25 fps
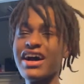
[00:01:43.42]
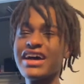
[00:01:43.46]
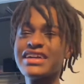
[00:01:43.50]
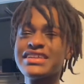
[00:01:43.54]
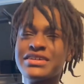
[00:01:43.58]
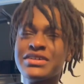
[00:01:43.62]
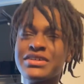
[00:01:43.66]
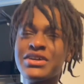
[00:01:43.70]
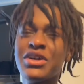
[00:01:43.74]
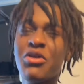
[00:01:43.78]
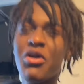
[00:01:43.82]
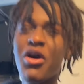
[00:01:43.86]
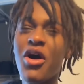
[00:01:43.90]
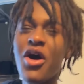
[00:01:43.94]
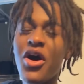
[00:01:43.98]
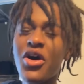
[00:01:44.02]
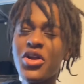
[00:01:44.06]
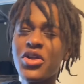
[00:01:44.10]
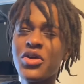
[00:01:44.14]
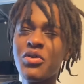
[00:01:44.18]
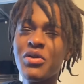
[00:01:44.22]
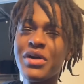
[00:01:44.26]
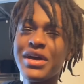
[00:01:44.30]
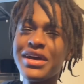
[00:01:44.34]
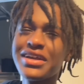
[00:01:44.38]
have to go all
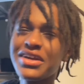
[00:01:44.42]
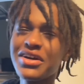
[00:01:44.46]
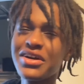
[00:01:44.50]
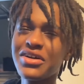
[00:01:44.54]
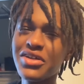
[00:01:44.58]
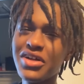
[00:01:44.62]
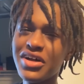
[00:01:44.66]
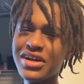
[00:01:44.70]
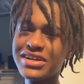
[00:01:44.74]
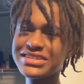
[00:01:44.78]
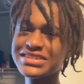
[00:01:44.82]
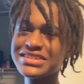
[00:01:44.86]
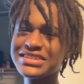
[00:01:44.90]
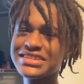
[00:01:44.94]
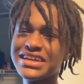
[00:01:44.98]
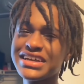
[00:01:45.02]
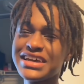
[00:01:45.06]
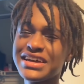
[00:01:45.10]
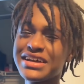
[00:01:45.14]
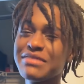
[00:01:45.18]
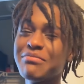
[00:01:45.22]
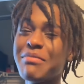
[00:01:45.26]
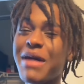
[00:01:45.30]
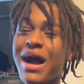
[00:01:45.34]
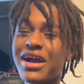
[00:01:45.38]
the way in the closet to
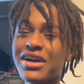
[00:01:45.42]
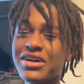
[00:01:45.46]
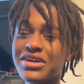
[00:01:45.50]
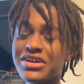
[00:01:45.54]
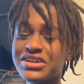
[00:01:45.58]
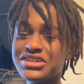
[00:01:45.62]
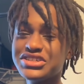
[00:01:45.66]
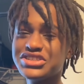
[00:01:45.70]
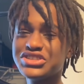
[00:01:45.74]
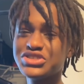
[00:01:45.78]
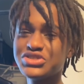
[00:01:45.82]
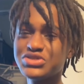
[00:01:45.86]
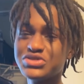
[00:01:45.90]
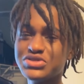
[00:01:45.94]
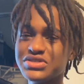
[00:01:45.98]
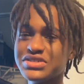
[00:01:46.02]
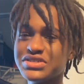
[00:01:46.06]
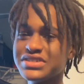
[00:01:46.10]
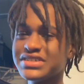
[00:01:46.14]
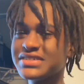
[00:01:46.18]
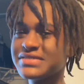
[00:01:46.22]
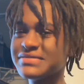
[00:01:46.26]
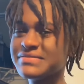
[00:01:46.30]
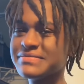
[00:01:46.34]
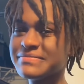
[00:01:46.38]
get my good
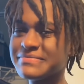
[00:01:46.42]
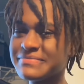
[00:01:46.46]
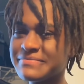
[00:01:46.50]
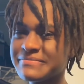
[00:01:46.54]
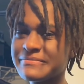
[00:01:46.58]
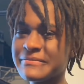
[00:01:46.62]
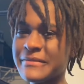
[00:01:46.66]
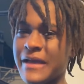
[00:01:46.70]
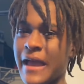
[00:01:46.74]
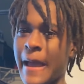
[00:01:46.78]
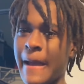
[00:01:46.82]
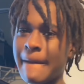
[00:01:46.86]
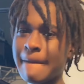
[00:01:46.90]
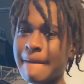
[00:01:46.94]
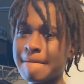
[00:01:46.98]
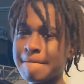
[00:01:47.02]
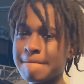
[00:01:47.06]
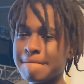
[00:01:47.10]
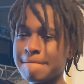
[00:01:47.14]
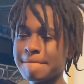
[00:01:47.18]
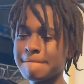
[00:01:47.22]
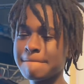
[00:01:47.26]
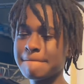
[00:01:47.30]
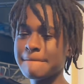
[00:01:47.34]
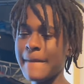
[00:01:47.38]
shoes.
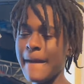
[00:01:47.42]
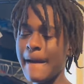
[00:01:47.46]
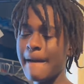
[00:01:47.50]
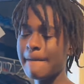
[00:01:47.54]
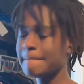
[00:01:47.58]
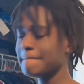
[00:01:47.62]
What? Yep.